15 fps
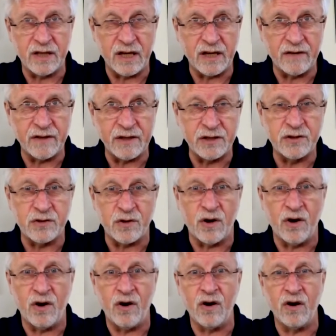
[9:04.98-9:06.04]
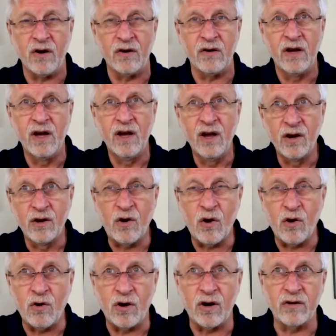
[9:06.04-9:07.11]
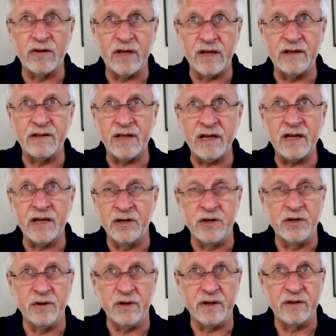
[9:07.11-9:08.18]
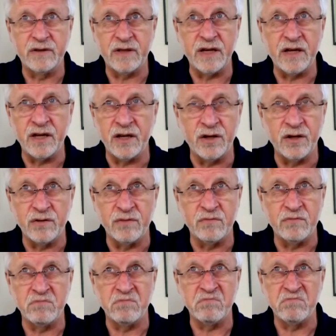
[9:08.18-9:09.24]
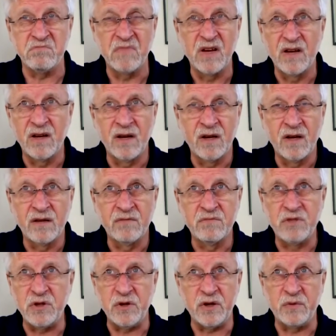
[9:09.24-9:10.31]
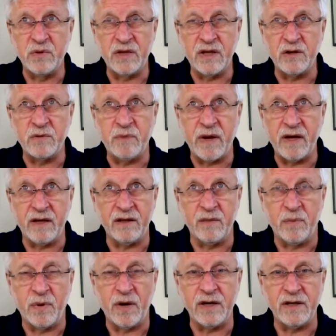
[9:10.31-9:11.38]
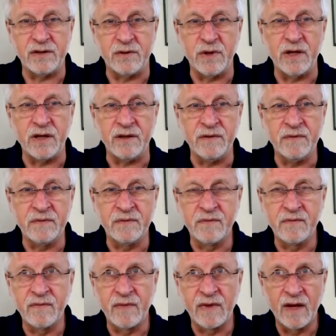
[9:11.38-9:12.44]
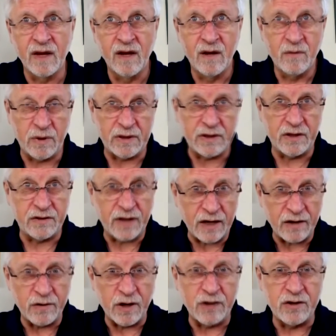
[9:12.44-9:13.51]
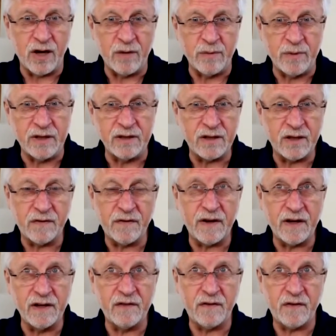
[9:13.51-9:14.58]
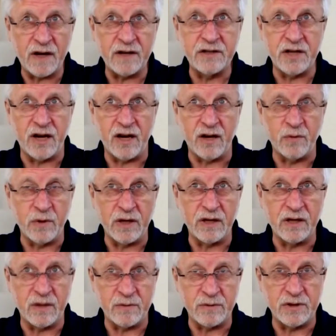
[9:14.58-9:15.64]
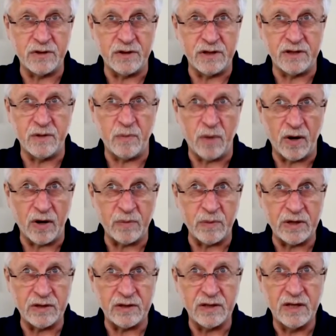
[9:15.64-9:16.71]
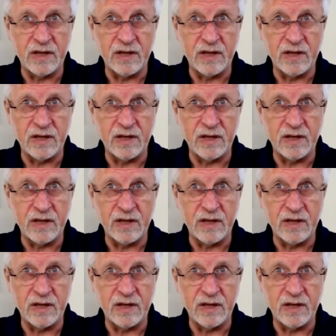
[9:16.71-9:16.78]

They have a strong core. They can do it. They can do it without paying the price, really. But the thyroid dominant are fairly fragile when it comes to this department,